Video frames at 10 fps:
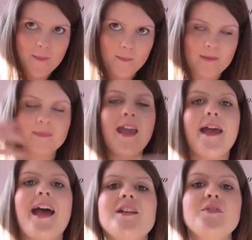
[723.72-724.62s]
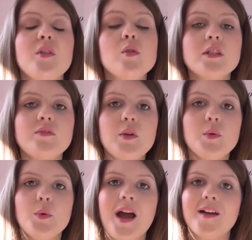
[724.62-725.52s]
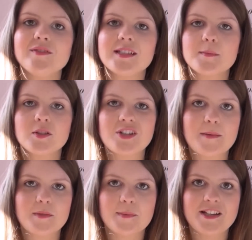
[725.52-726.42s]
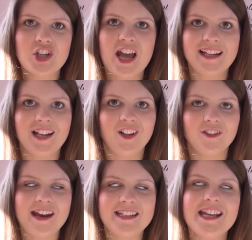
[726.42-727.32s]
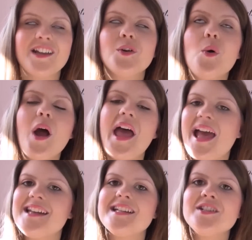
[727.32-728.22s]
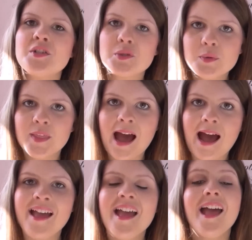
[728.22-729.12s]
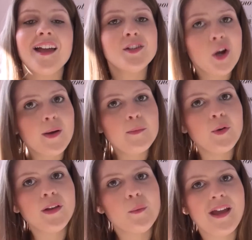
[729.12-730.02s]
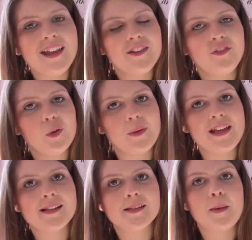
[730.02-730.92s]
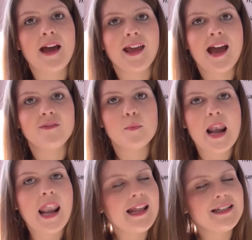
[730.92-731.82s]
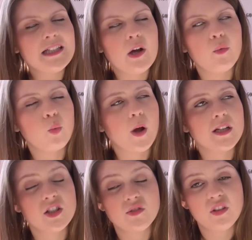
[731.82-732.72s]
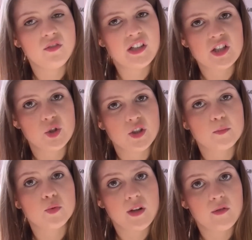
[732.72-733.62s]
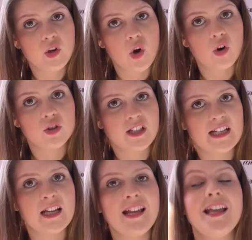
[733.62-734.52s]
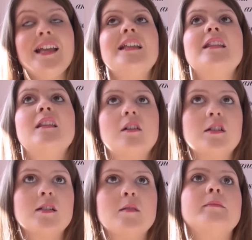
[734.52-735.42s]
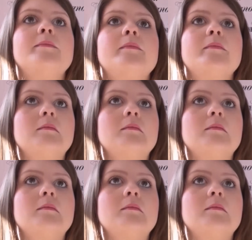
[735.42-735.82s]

up. And for those of you who haven't subscribed to my channel already, go ahead and do that. I know I'm going away in a few weeks, but I have plenty of wonderful videos pre-recorded. There are some